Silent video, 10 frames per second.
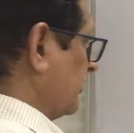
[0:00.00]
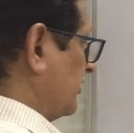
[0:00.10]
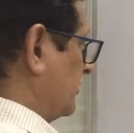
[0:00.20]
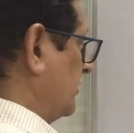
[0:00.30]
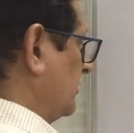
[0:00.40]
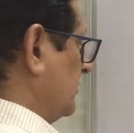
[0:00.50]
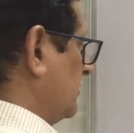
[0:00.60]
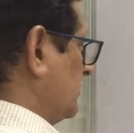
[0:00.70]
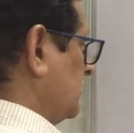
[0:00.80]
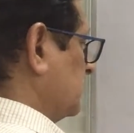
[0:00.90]
here
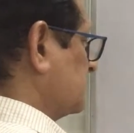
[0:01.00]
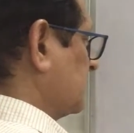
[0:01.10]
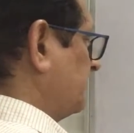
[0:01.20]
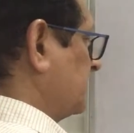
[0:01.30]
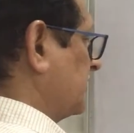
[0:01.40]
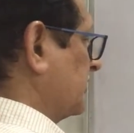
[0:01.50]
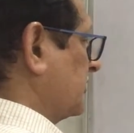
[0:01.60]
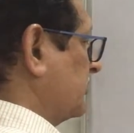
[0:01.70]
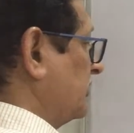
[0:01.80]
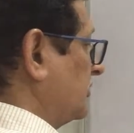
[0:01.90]

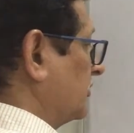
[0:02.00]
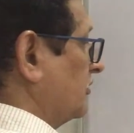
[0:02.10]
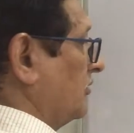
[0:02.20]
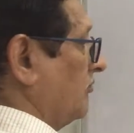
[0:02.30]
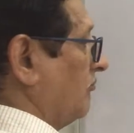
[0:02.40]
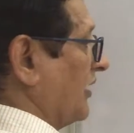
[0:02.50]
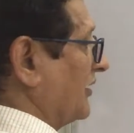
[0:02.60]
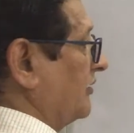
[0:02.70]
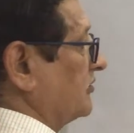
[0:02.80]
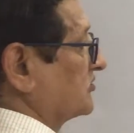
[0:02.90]
subtracting
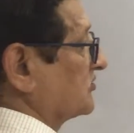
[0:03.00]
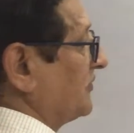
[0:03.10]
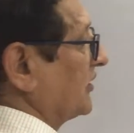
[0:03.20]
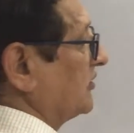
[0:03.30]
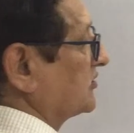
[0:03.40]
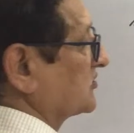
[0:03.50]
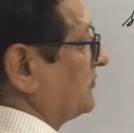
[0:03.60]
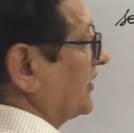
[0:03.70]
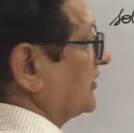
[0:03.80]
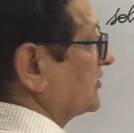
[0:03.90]
minus, minus,
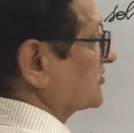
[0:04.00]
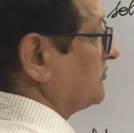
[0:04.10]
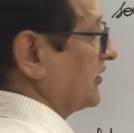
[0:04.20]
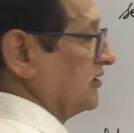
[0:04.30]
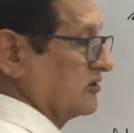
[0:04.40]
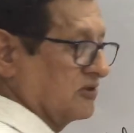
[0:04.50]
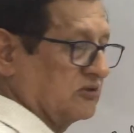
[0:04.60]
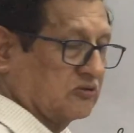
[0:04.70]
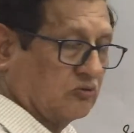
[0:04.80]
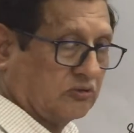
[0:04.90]
minus, minus,
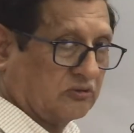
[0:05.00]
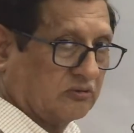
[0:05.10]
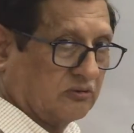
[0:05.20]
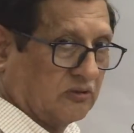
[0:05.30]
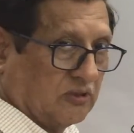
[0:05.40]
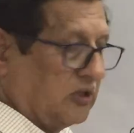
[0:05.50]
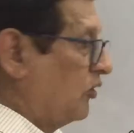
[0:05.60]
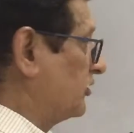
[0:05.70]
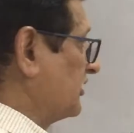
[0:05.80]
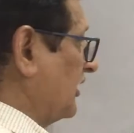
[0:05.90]
and so on.
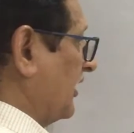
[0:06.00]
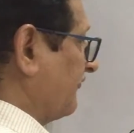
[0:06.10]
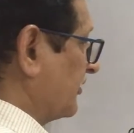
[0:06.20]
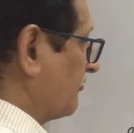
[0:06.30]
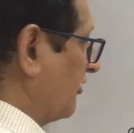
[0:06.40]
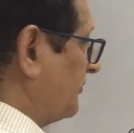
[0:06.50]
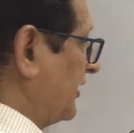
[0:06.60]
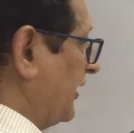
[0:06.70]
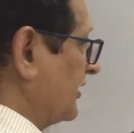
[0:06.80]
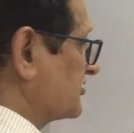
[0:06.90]
On the left it will
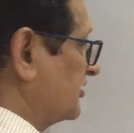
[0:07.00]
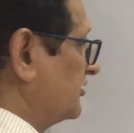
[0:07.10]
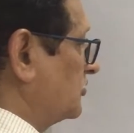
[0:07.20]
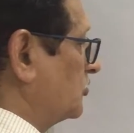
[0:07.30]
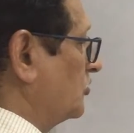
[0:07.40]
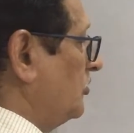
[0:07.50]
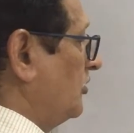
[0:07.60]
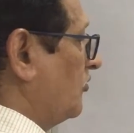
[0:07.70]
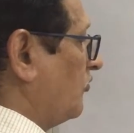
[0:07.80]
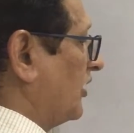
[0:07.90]
be s
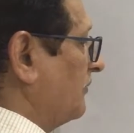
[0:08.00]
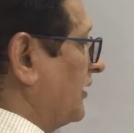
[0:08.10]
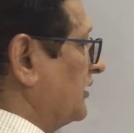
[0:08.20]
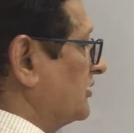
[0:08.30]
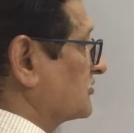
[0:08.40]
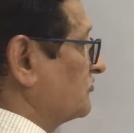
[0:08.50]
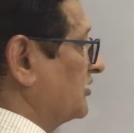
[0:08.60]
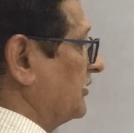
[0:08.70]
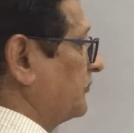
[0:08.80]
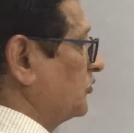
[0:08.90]
into 1 minus
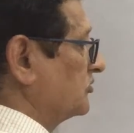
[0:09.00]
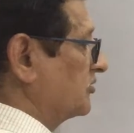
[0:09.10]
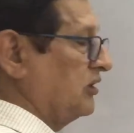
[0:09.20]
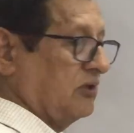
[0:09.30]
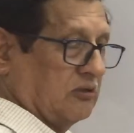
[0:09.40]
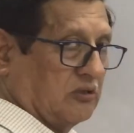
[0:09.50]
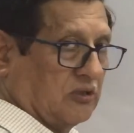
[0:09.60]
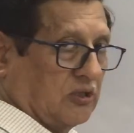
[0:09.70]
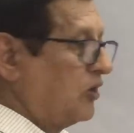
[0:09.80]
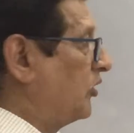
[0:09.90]
1 upon 3.
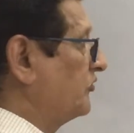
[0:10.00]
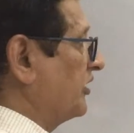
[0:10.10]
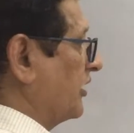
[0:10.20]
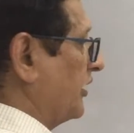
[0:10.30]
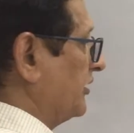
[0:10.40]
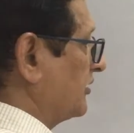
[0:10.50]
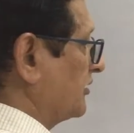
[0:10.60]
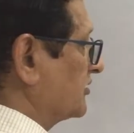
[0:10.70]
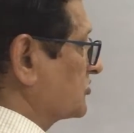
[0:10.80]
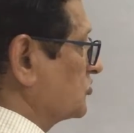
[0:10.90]
On the right
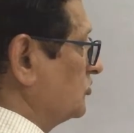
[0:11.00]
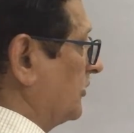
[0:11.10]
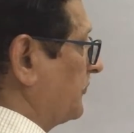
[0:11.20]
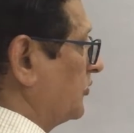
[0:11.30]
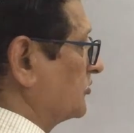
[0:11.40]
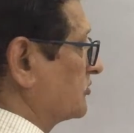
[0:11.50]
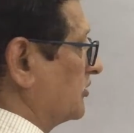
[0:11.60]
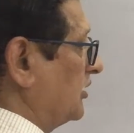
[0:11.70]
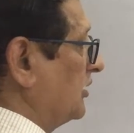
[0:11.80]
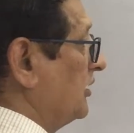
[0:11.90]
it is 2 upon
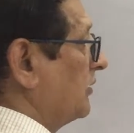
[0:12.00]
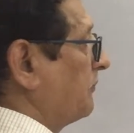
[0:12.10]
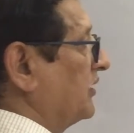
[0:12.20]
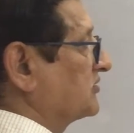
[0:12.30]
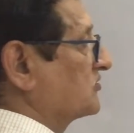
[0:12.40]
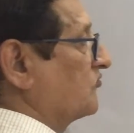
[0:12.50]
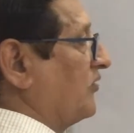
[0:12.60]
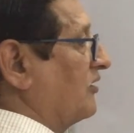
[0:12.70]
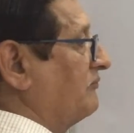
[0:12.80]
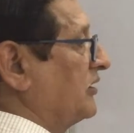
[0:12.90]
3 plus
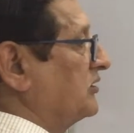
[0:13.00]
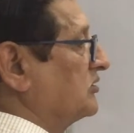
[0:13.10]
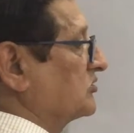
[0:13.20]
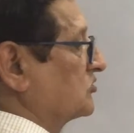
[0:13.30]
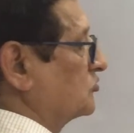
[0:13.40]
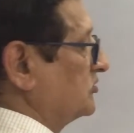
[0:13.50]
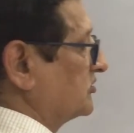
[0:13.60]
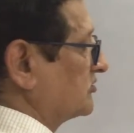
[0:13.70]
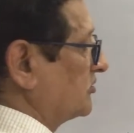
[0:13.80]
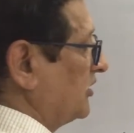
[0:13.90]
5 minus 2
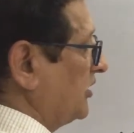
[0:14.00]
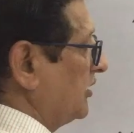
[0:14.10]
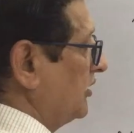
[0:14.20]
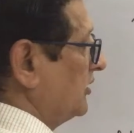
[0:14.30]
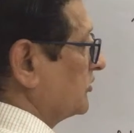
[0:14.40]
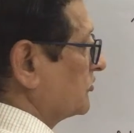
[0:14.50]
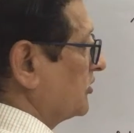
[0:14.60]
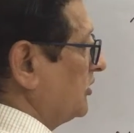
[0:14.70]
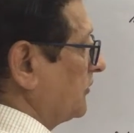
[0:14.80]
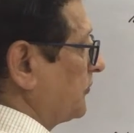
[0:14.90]
is
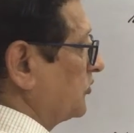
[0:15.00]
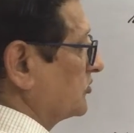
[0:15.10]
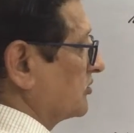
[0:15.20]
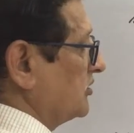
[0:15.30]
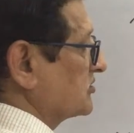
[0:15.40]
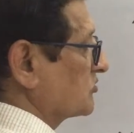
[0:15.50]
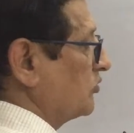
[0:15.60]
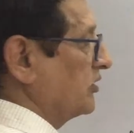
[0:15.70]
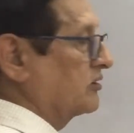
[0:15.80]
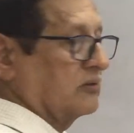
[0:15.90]
3 upon 3
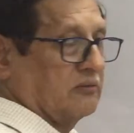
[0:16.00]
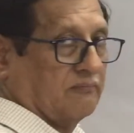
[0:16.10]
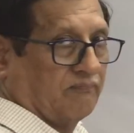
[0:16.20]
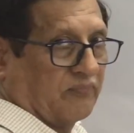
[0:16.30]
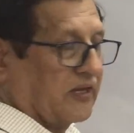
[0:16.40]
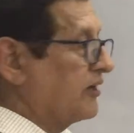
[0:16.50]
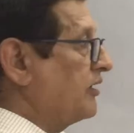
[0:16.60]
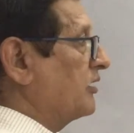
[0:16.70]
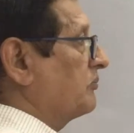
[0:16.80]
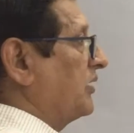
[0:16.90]
square.
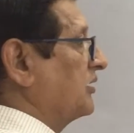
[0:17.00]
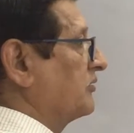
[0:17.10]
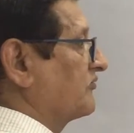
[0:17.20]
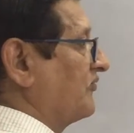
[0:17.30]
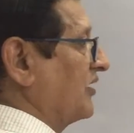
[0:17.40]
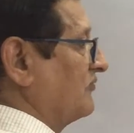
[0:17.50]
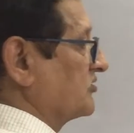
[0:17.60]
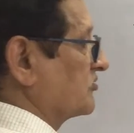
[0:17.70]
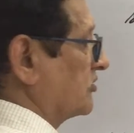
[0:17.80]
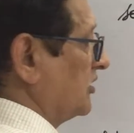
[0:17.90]
8 minus 5
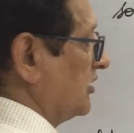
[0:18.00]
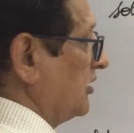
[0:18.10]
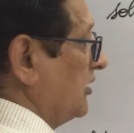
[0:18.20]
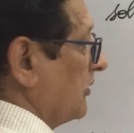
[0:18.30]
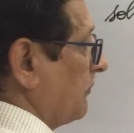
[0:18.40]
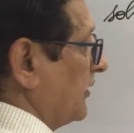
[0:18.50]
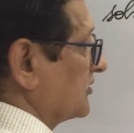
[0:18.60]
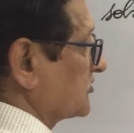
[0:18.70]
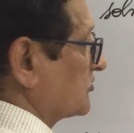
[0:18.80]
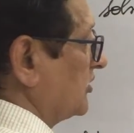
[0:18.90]
is 3
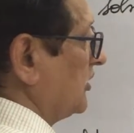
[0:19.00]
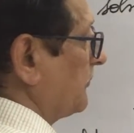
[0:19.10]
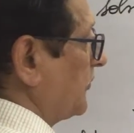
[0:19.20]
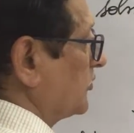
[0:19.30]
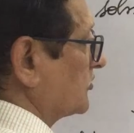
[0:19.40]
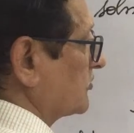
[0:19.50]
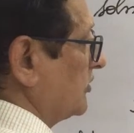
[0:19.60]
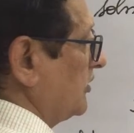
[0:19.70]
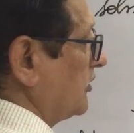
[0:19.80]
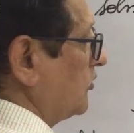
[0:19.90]
plus 3 upon
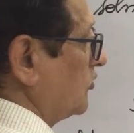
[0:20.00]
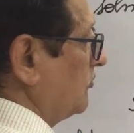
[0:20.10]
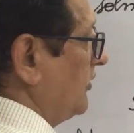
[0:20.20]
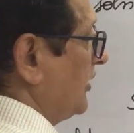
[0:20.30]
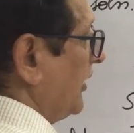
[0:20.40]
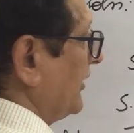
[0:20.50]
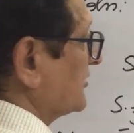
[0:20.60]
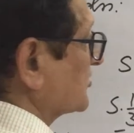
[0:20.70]
3 cube, and